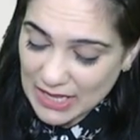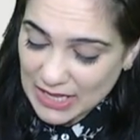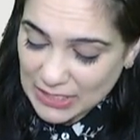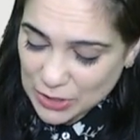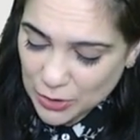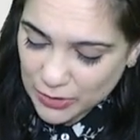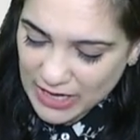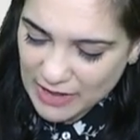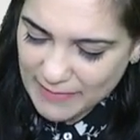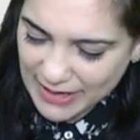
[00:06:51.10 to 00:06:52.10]
So you can
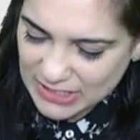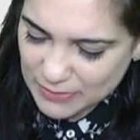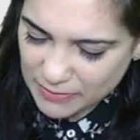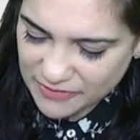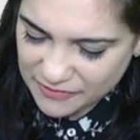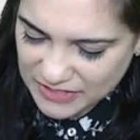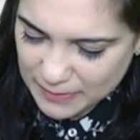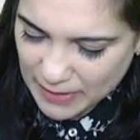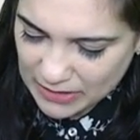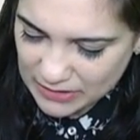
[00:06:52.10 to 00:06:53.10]
have maximum 50
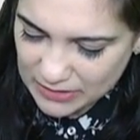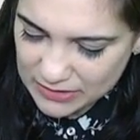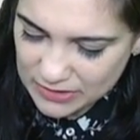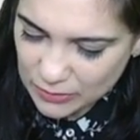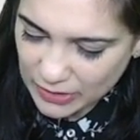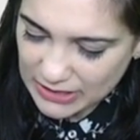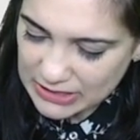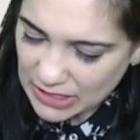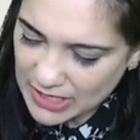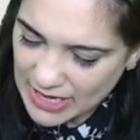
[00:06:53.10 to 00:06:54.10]
partners. Okay, the
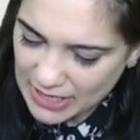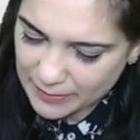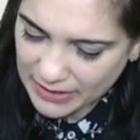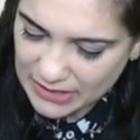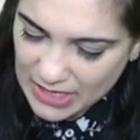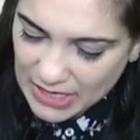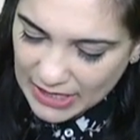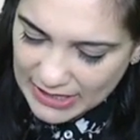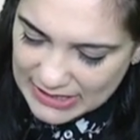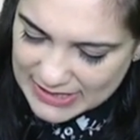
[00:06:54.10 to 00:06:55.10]
third element
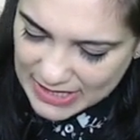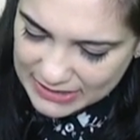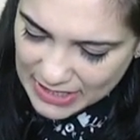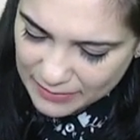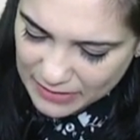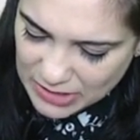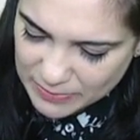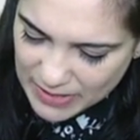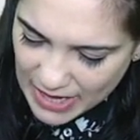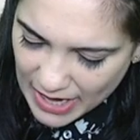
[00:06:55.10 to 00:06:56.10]
is that there must
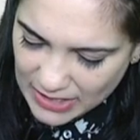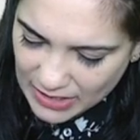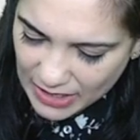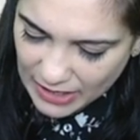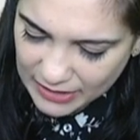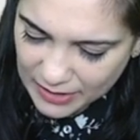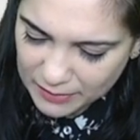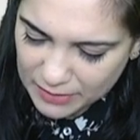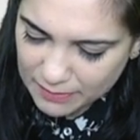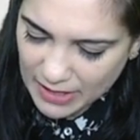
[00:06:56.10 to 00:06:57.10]
be an
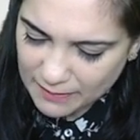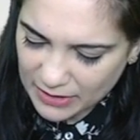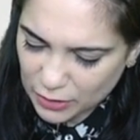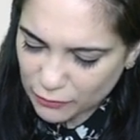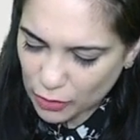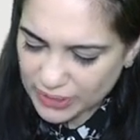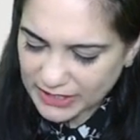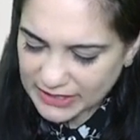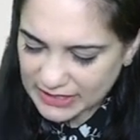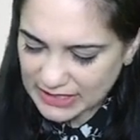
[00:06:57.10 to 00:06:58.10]
agreement. Man, but you've already
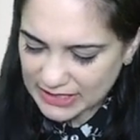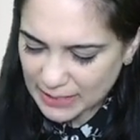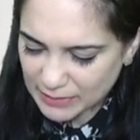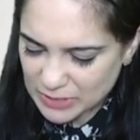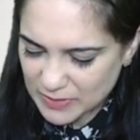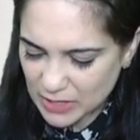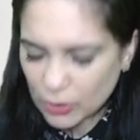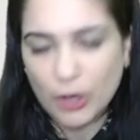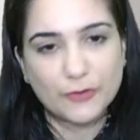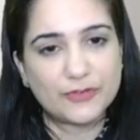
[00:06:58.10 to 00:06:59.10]
written that there must be a
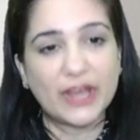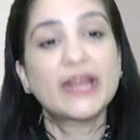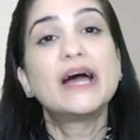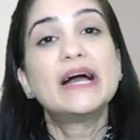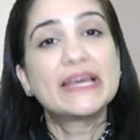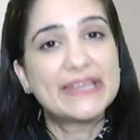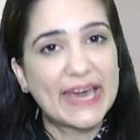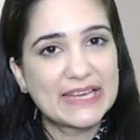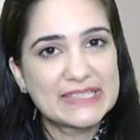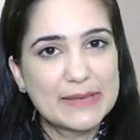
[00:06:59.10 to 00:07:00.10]
contract.
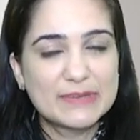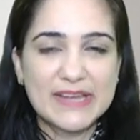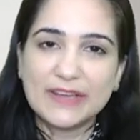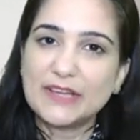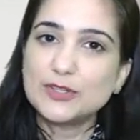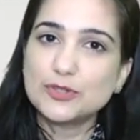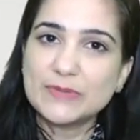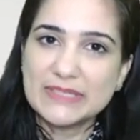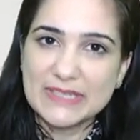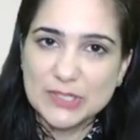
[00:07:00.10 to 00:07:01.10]
Yes, they must agree to do business